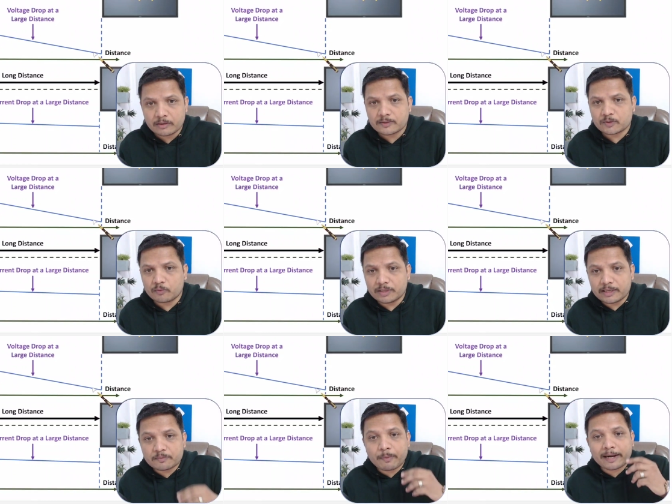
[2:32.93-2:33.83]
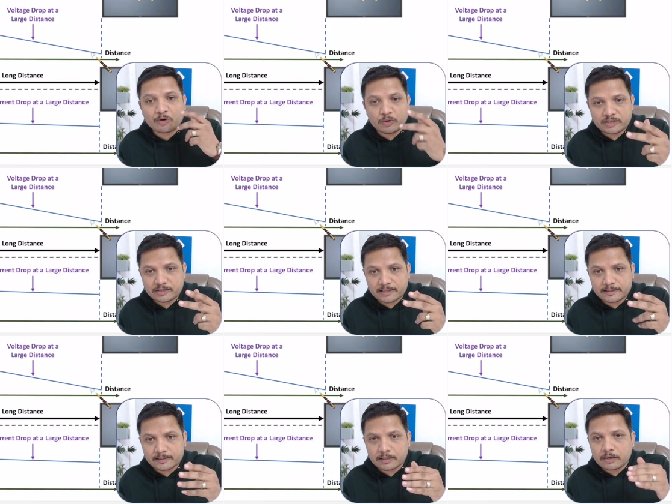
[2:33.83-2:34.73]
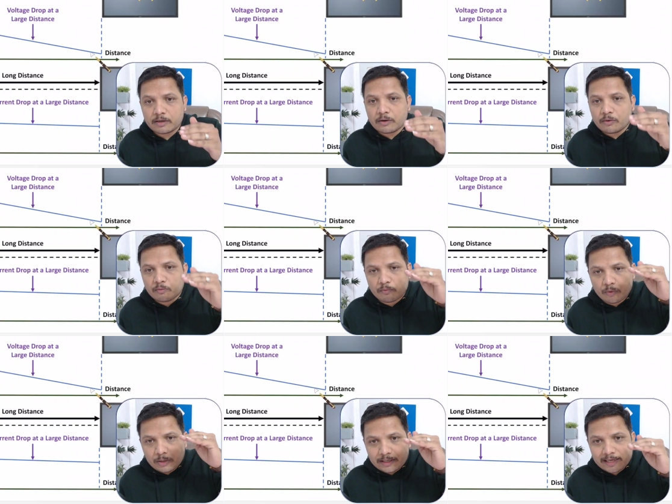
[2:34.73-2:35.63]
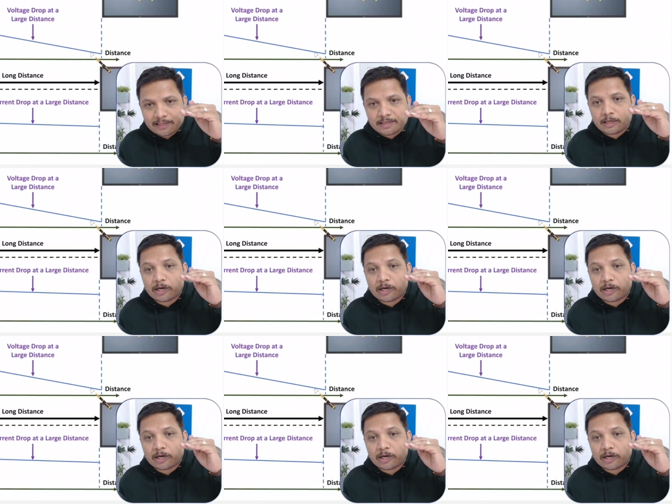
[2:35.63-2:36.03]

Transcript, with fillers: So with respect to distance, voltage